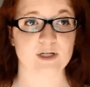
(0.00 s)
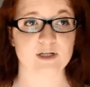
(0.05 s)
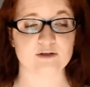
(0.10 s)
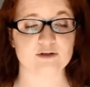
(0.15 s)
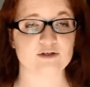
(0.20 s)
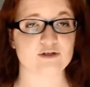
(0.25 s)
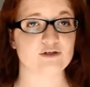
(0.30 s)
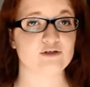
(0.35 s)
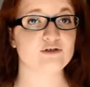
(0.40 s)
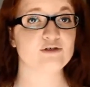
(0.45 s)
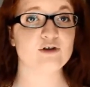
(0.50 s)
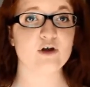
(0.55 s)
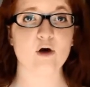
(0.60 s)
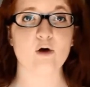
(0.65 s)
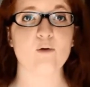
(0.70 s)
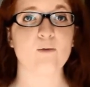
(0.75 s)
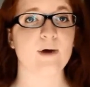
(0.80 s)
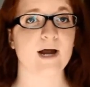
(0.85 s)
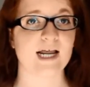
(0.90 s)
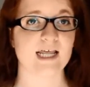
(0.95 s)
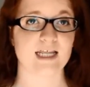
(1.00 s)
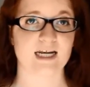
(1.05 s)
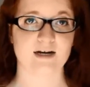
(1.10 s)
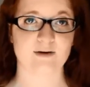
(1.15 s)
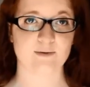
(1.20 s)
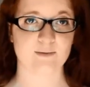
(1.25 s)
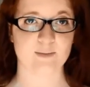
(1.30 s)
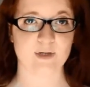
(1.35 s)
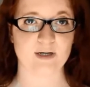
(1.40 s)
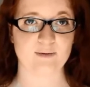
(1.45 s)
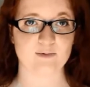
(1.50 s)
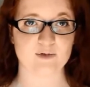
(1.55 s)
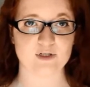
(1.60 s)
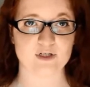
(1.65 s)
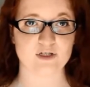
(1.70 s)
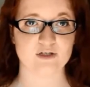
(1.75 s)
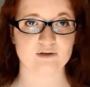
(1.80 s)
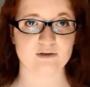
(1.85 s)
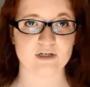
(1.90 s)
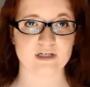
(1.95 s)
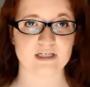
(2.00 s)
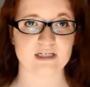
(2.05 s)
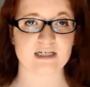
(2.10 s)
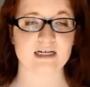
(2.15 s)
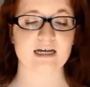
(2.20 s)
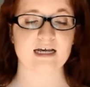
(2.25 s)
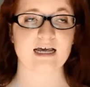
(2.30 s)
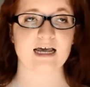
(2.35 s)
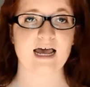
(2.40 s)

There's no way that I would be able to do this.